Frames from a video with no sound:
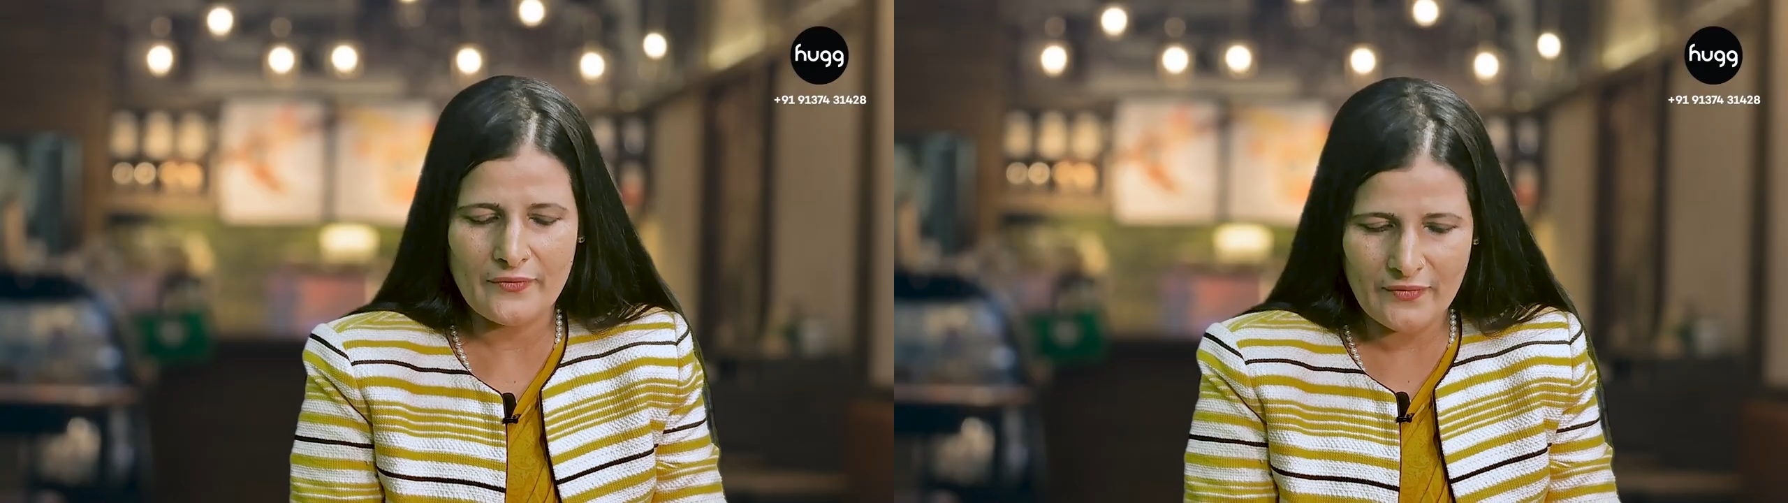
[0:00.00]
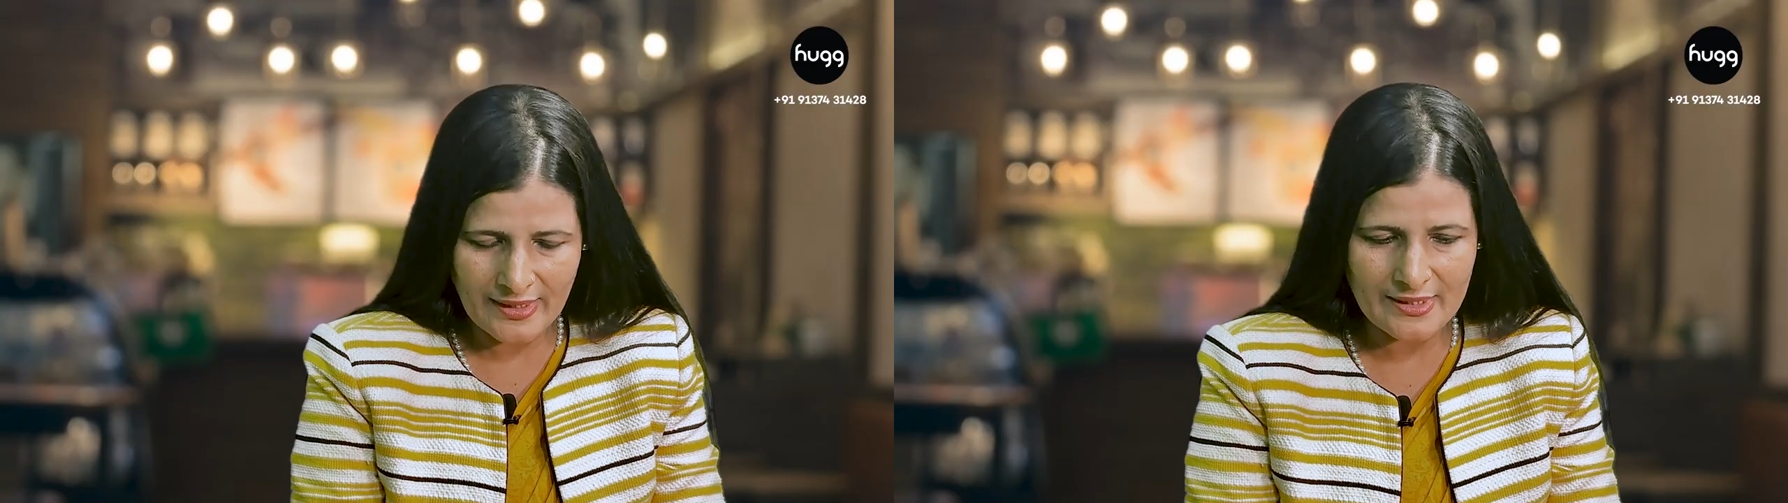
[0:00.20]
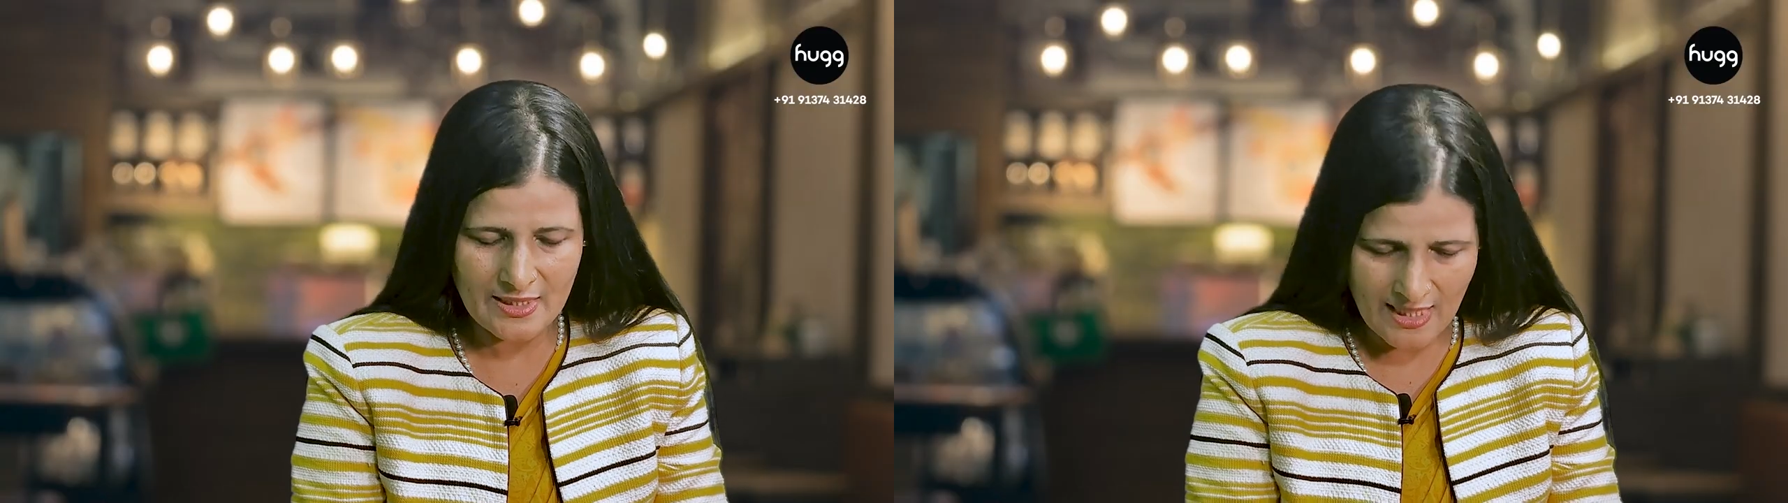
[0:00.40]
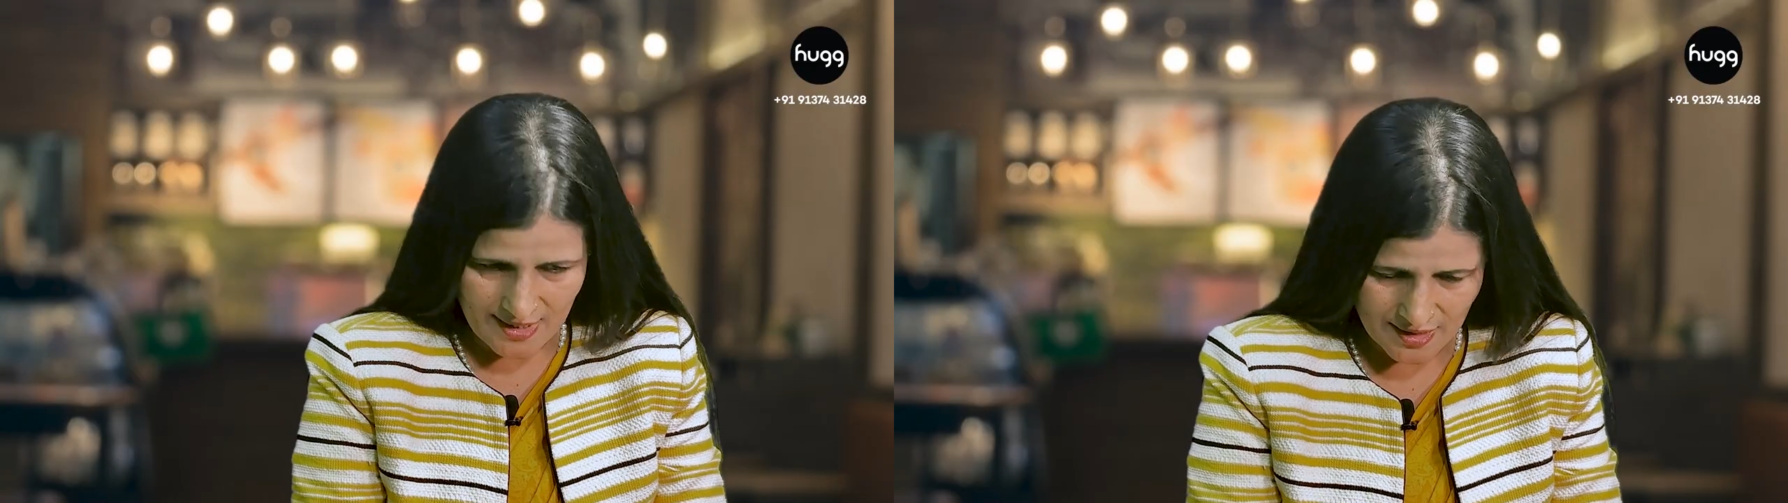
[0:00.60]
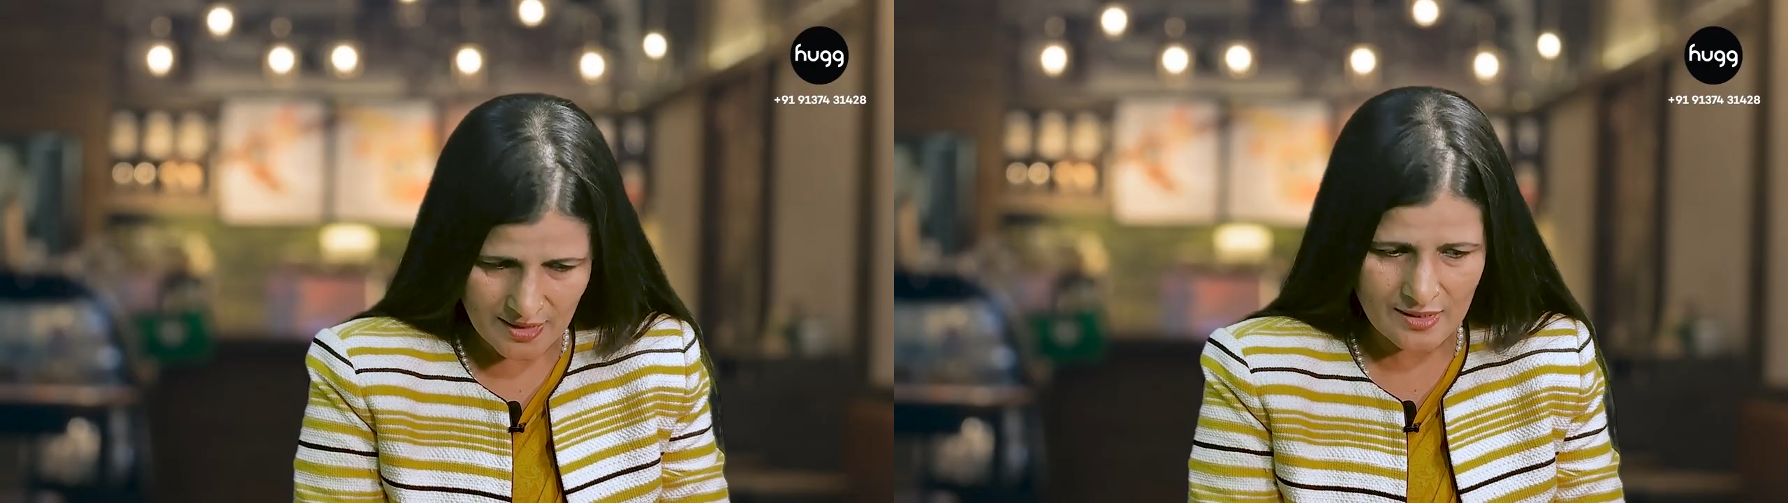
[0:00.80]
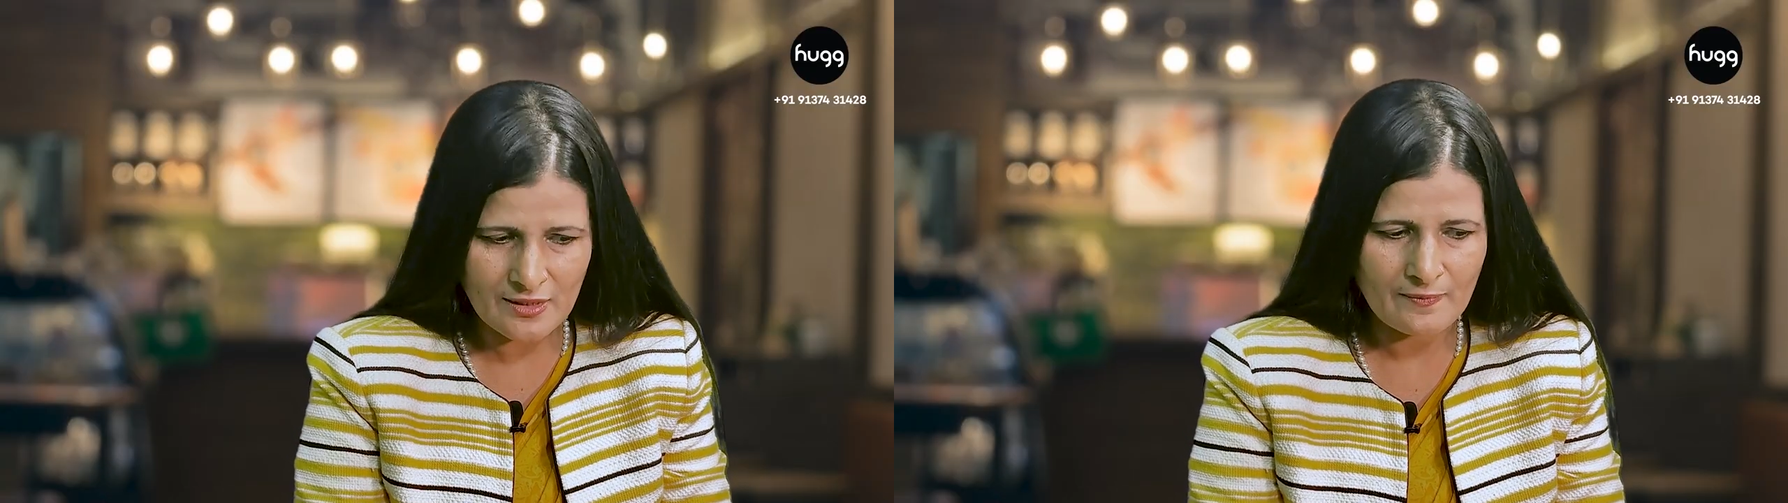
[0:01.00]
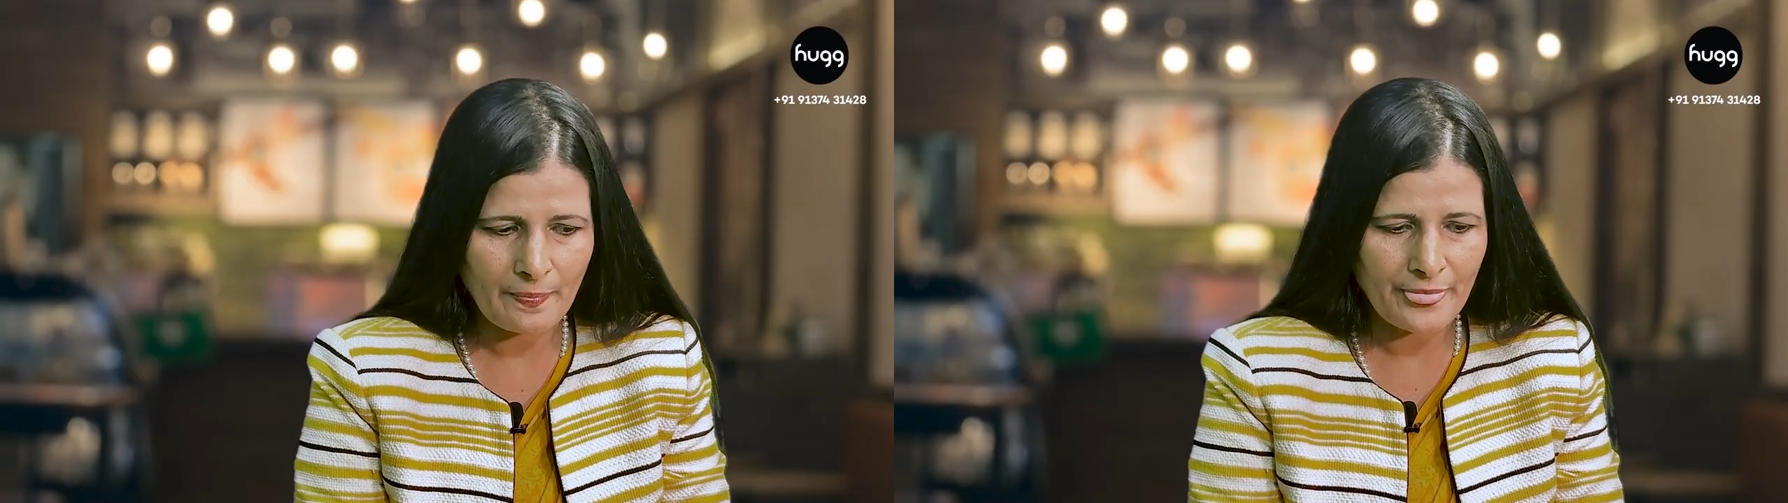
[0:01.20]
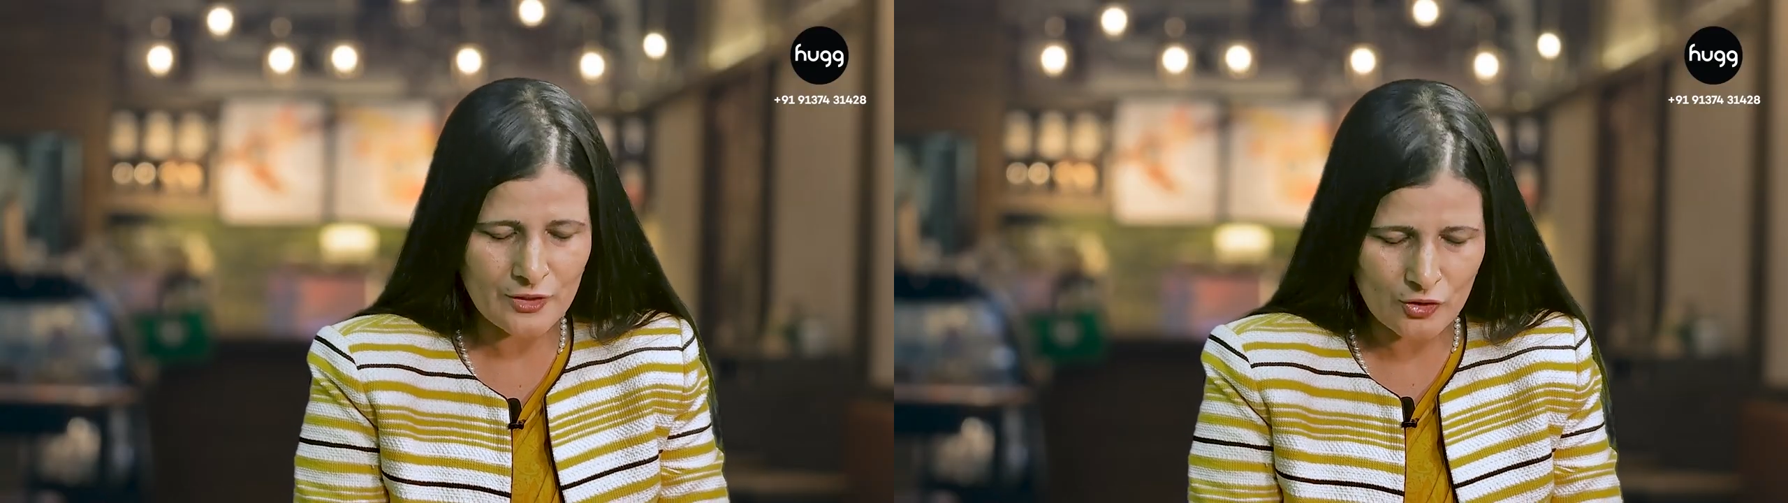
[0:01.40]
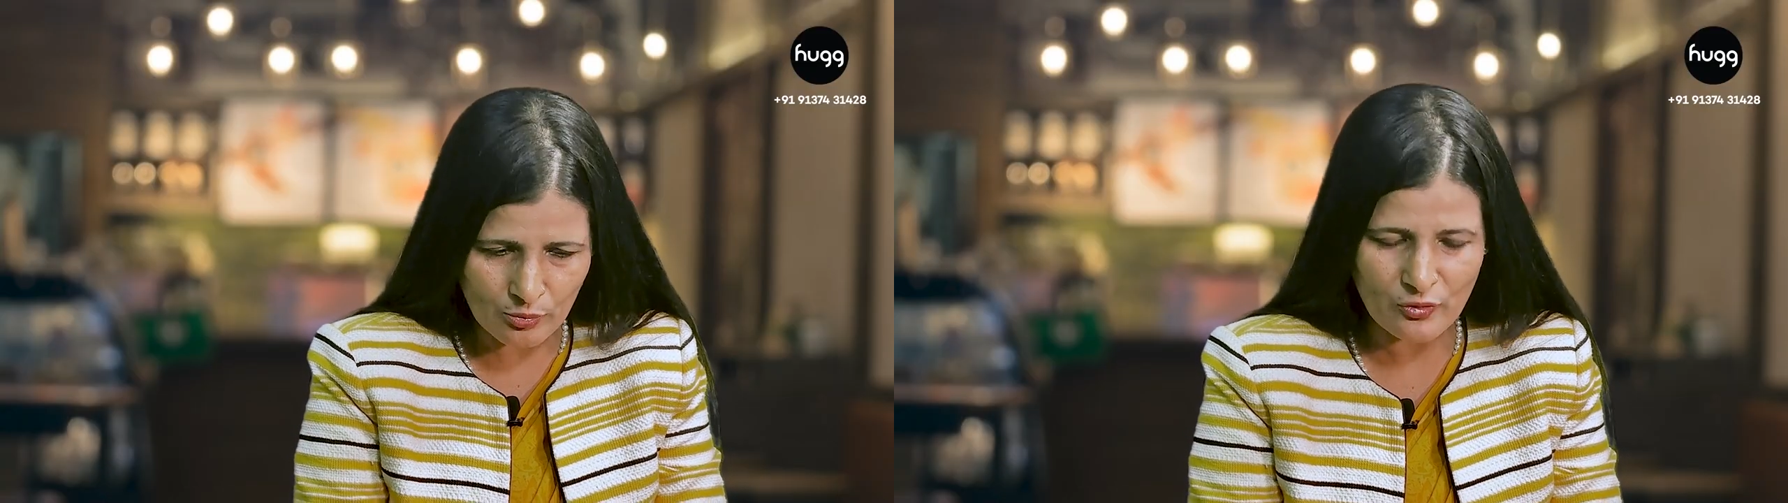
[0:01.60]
Right, yes. To